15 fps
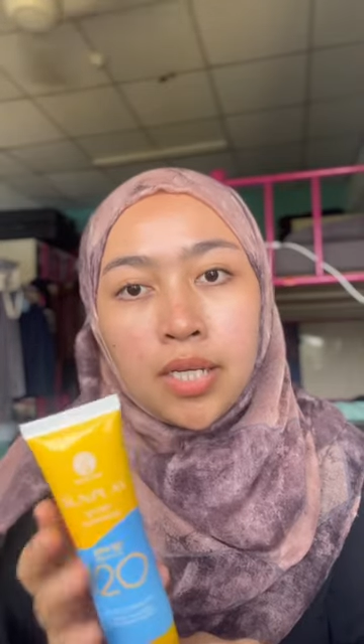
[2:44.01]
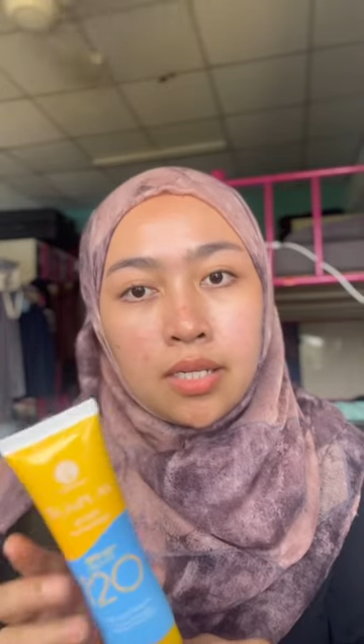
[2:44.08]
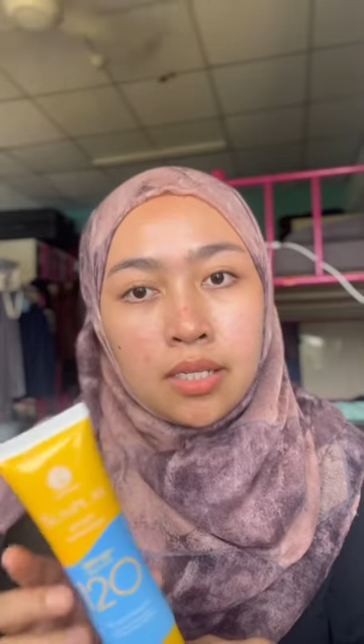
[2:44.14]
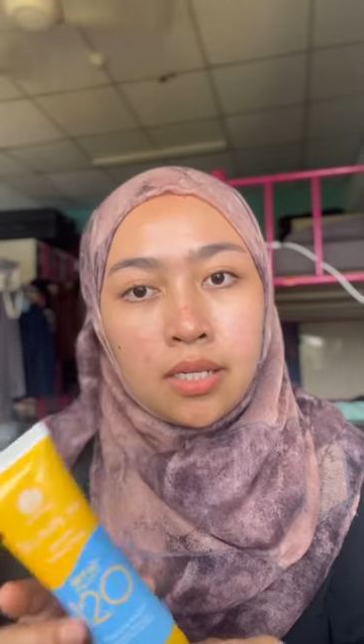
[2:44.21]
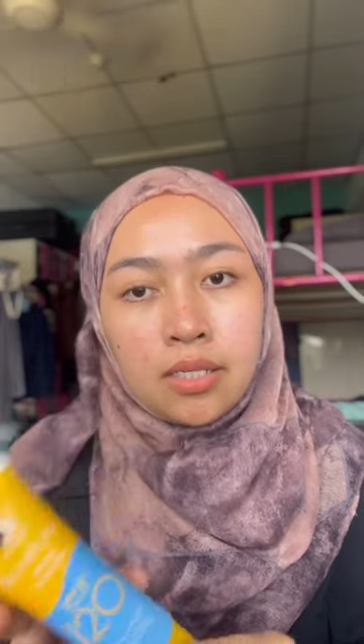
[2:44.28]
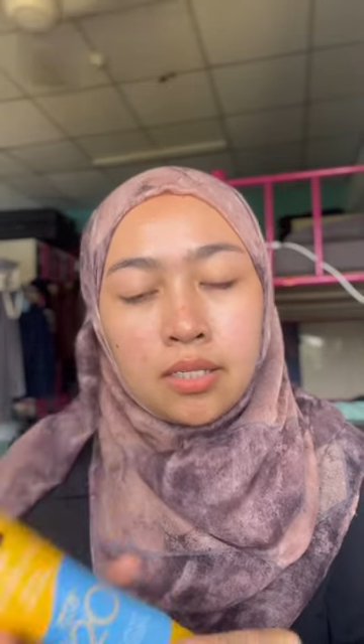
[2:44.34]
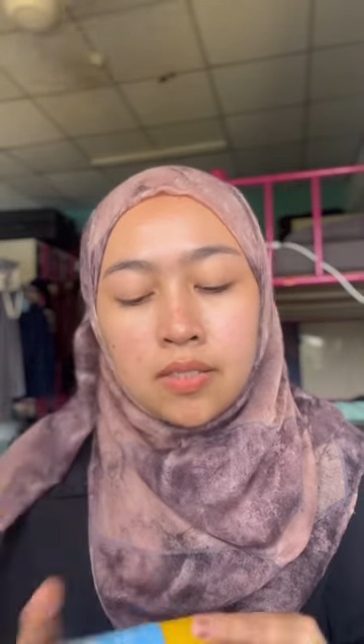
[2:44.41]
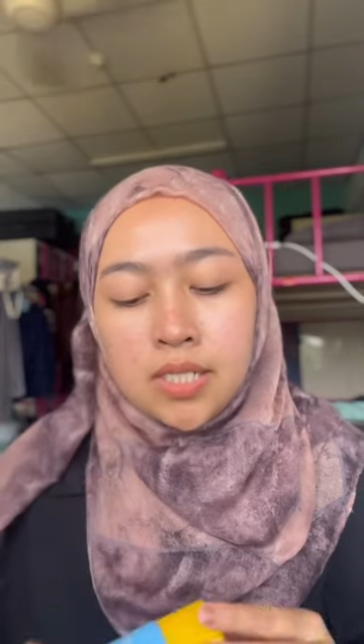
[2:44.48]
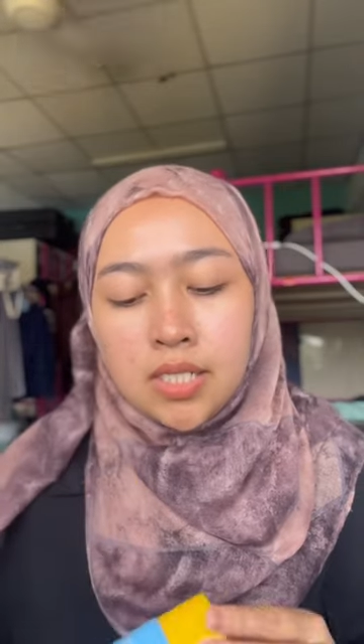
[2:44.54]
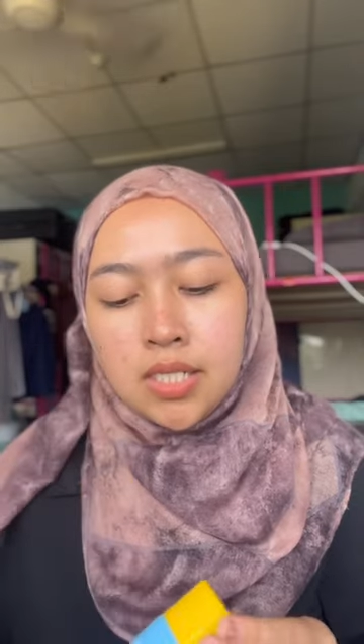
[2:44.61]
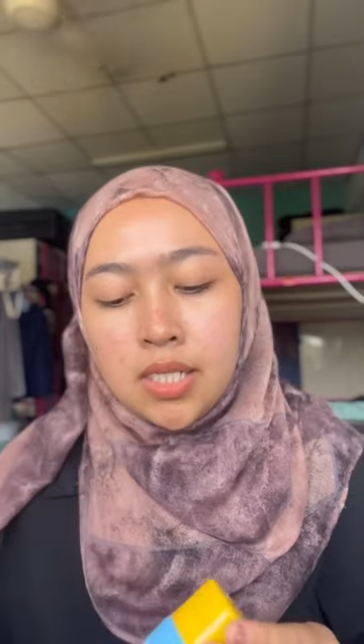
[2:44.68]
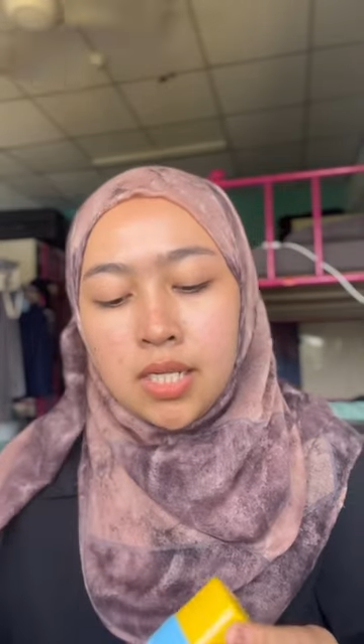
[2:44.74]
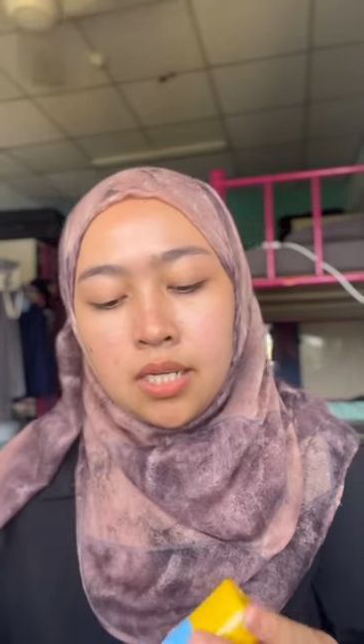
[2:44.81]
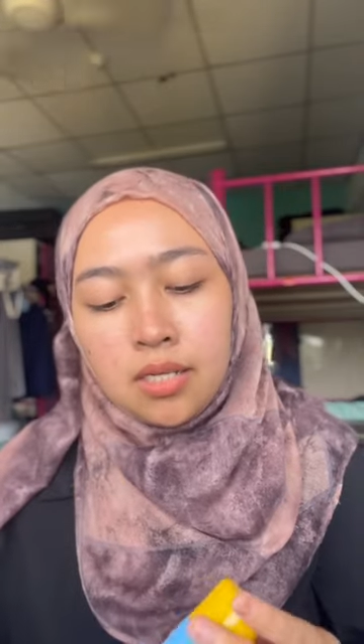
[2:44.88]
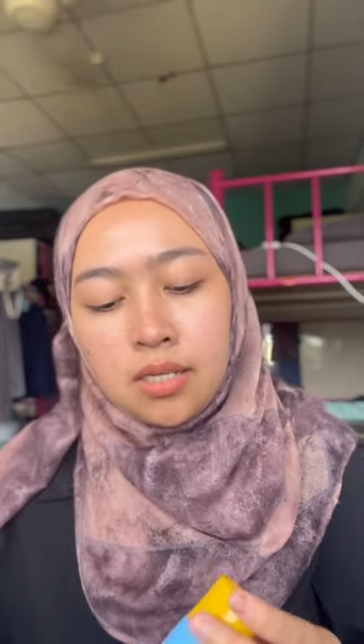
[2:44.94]
and
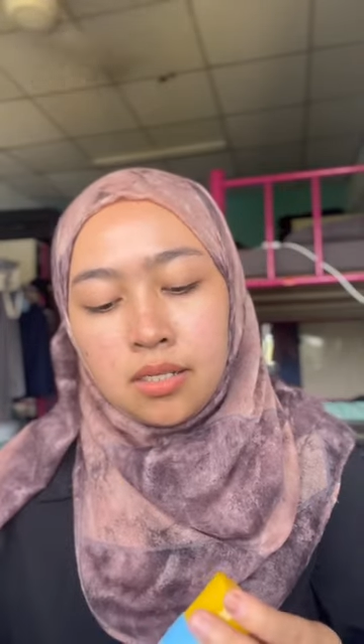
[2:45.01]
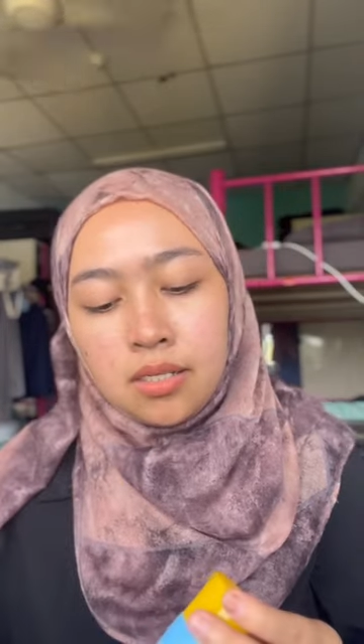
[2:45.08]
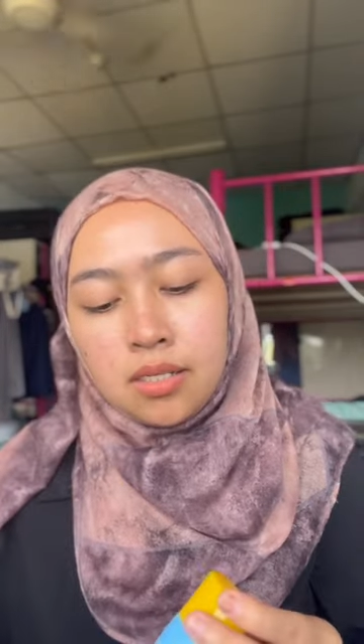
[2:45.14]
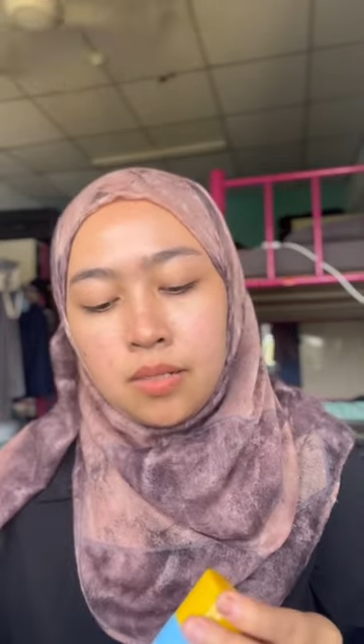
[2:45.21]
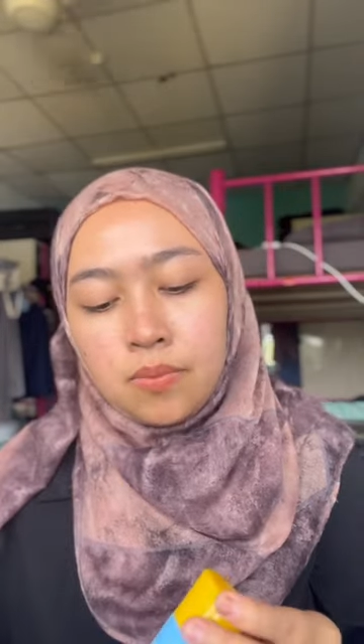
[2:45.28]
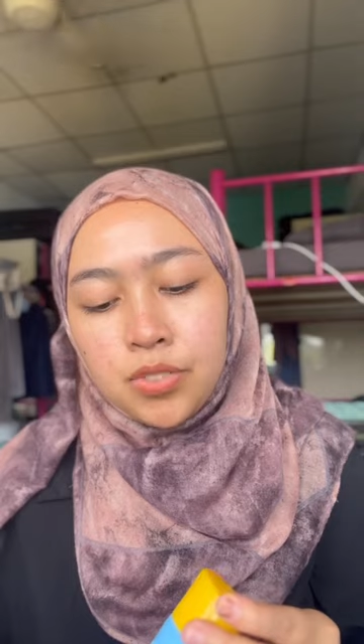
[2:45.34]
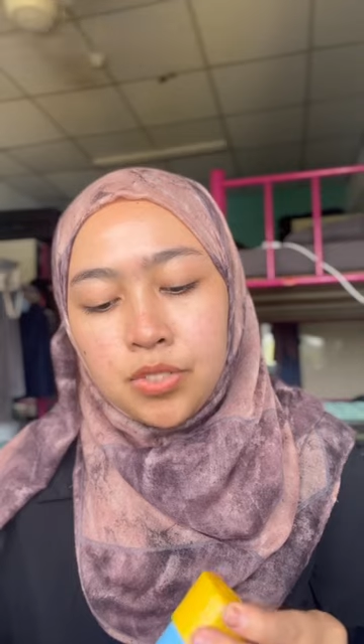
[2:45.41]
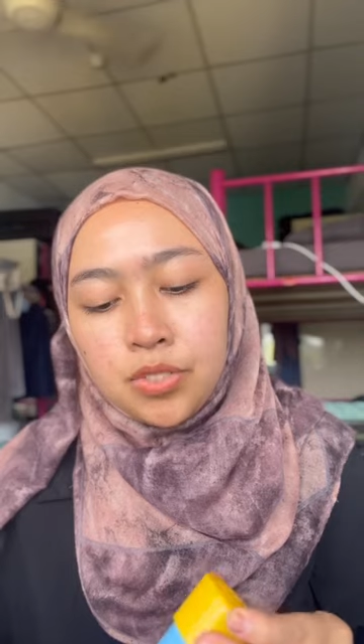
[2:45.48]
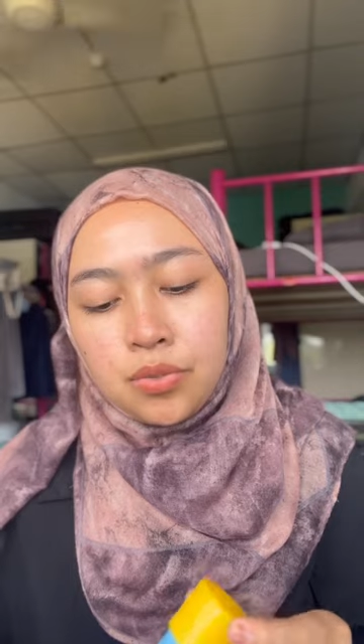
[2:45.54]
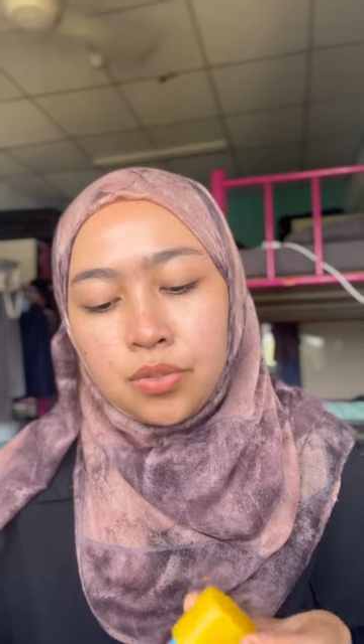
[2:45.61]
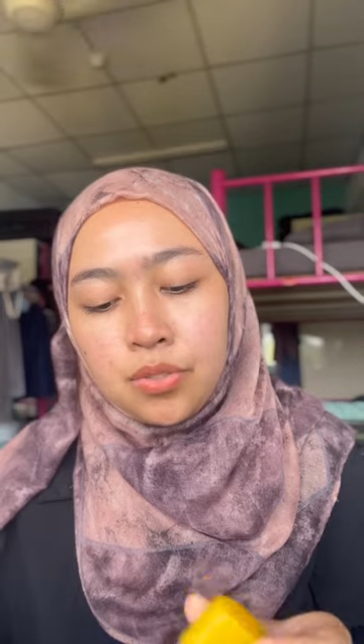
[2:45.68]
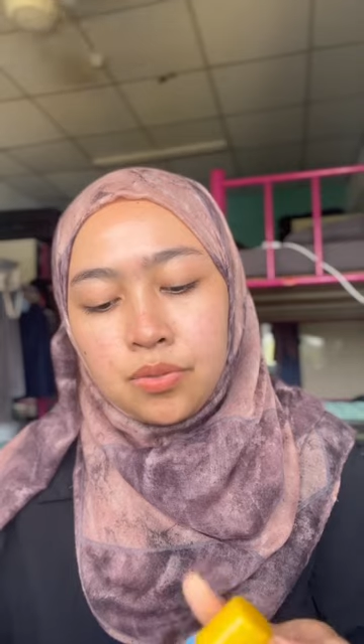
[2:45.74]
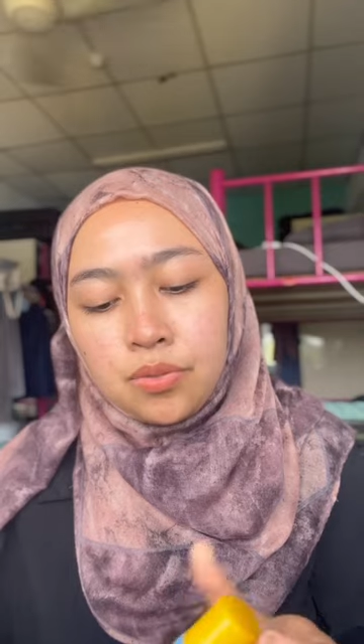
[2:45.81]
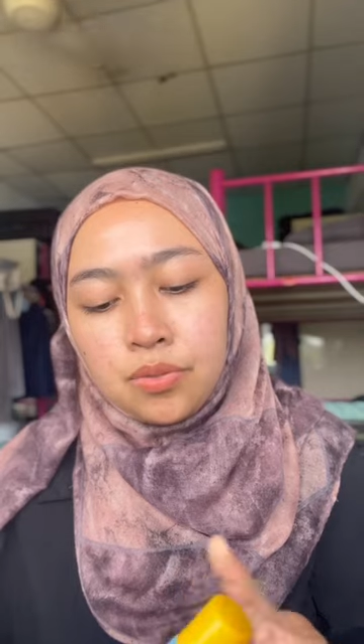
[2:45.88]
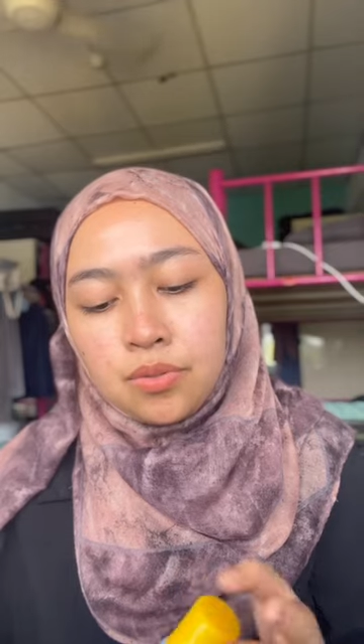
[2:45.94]
non-greasy. Let me show you.